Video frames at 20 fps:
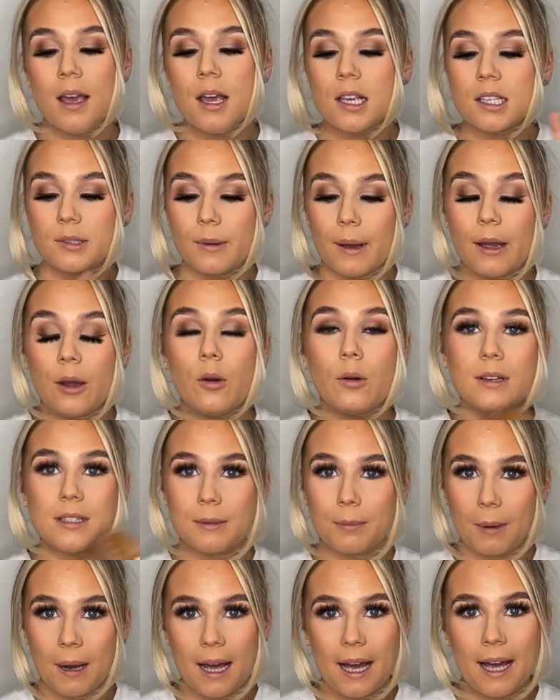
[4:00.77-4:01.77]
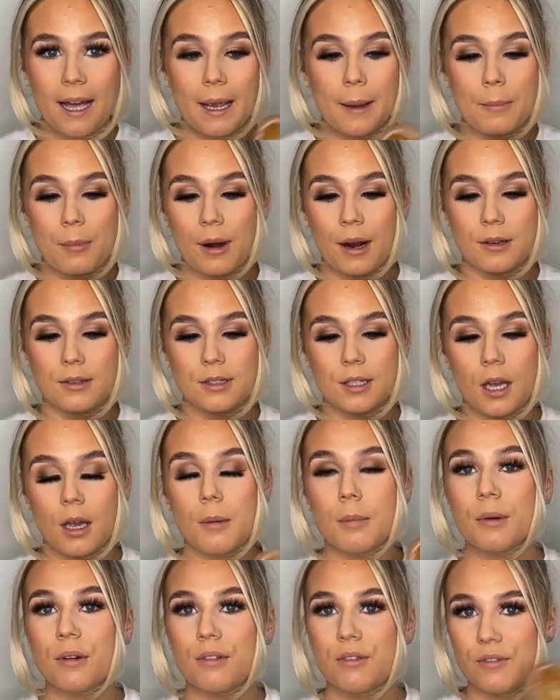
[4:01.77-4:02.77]
So I always apply brow soap
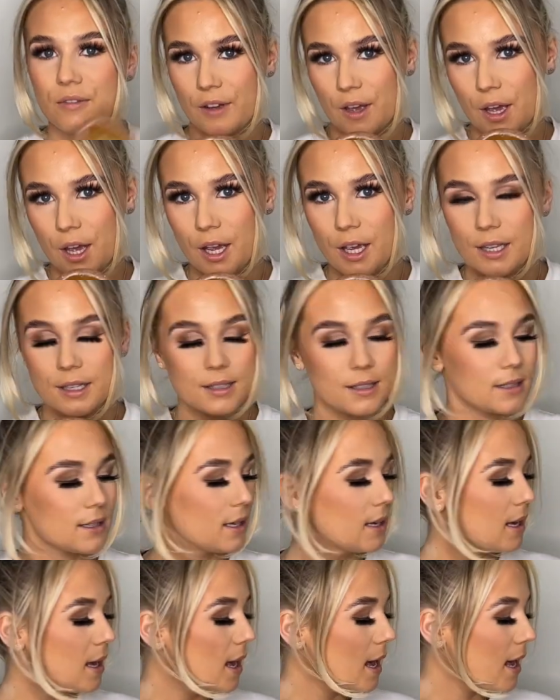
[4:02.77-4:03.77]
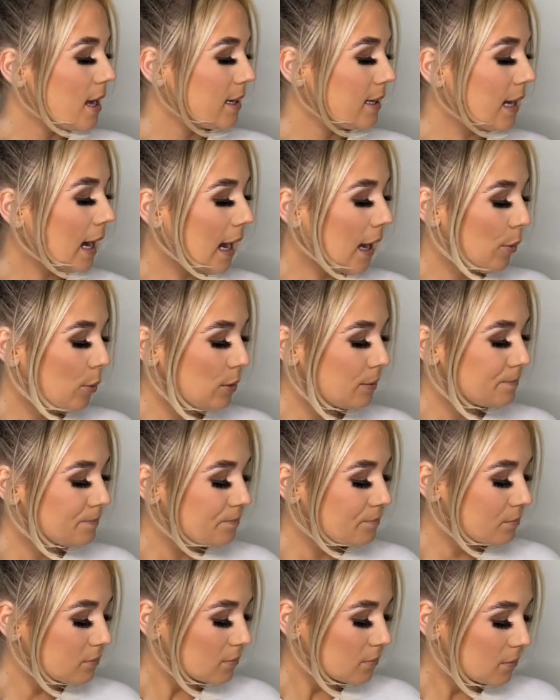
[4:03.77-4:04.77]
first. Now,
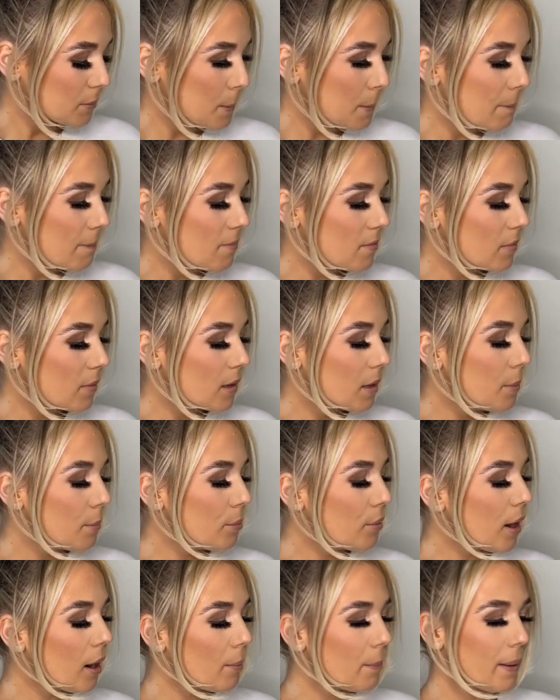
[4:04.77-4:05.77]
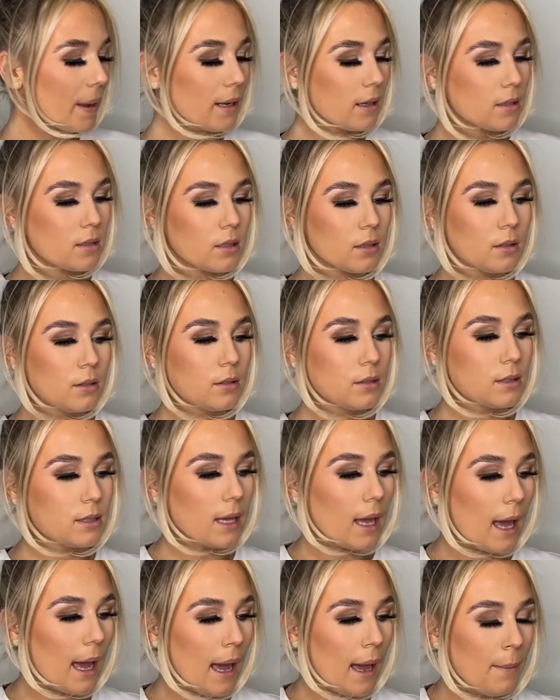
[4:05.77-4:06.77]
brow pencils,
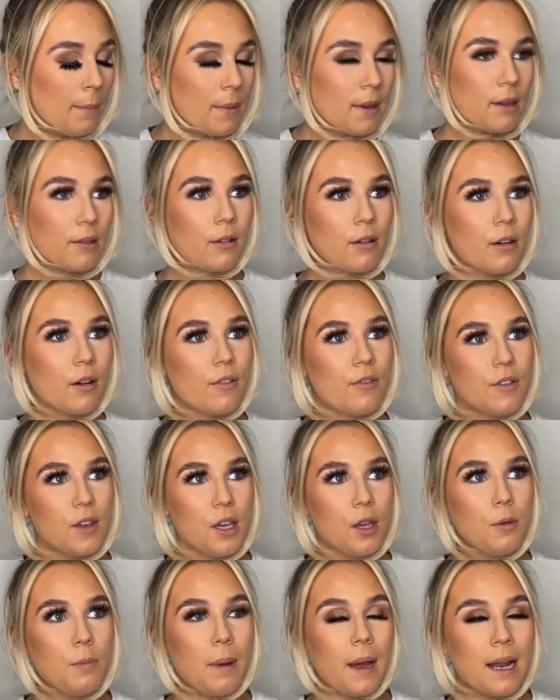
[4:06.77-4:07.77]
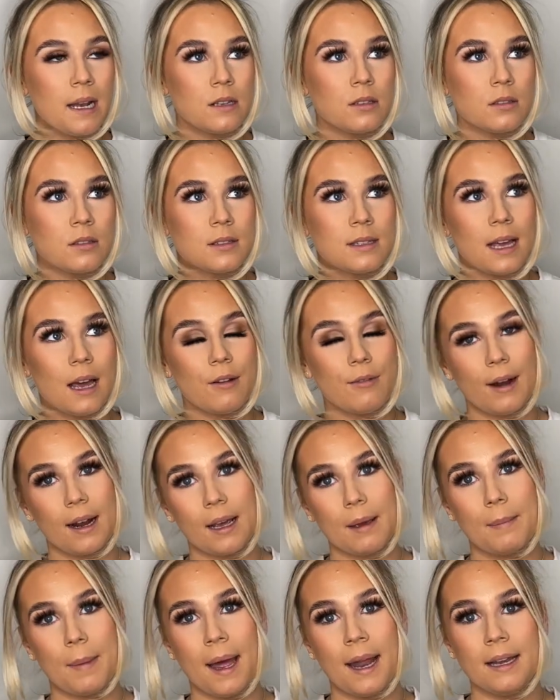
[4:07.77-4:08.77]
there are a few pencils that I
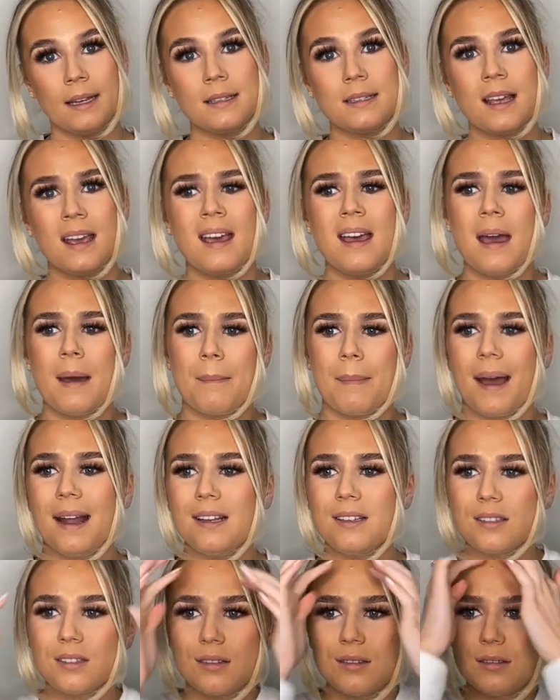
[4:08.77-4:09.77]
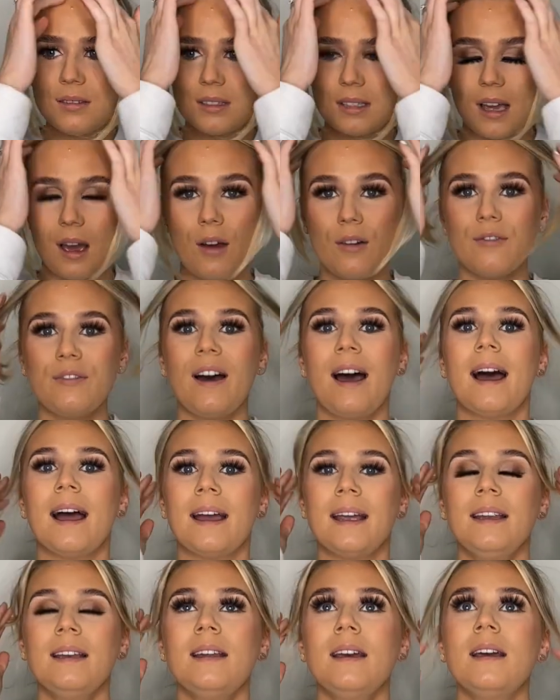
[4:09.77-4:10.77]
recommend. Pencils are
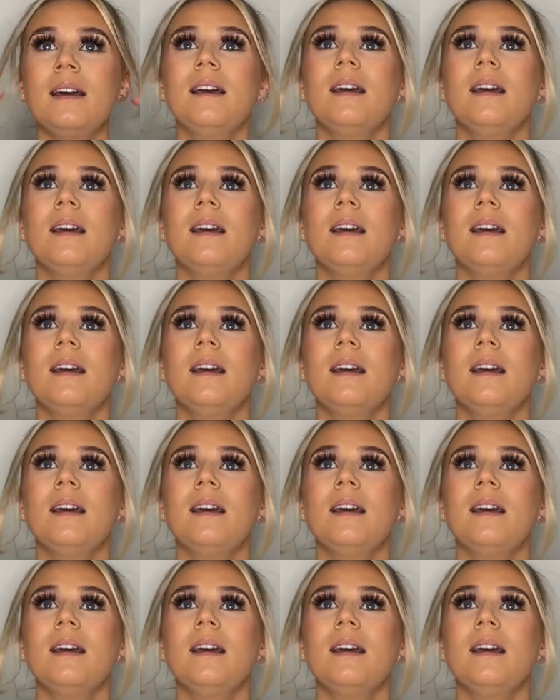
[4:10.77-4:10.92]
fine,